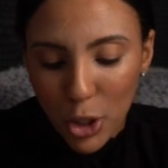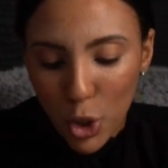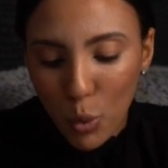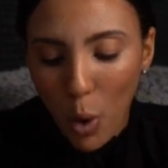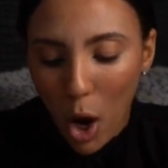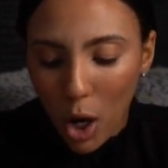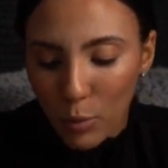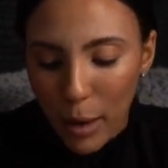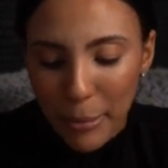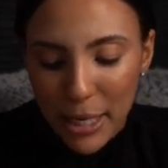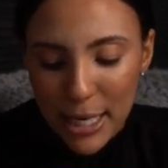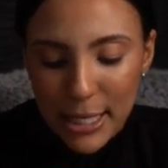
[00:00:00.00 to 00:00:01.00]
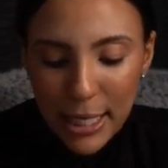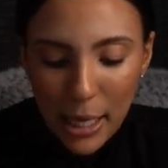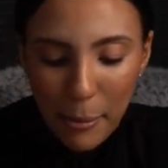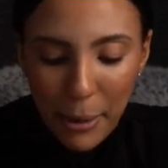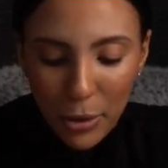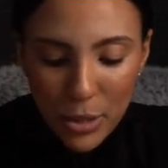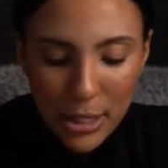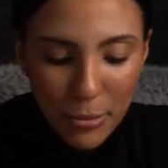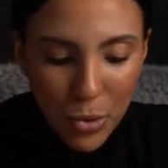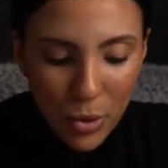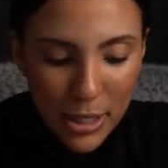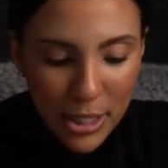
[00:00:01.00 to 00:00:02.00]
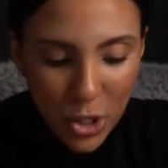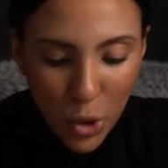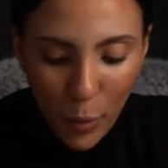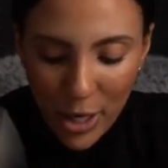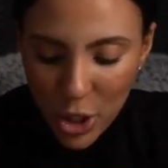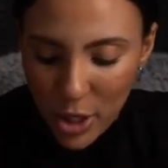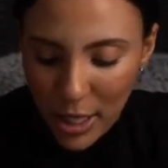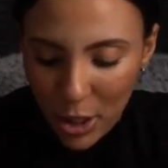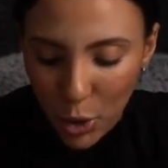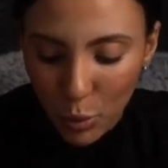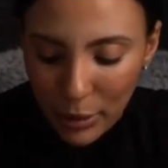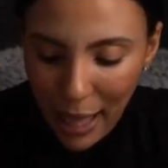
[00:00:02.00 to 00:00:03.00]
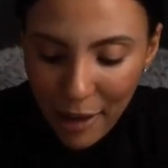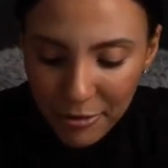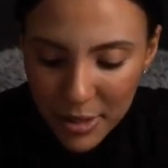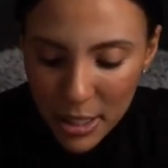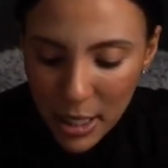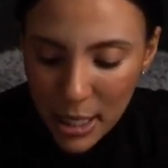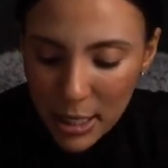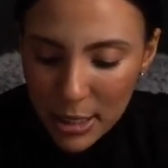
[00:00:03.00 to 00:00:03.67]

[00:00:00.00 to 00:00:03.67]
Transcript: you are reminiscing about some sort of situation that you left.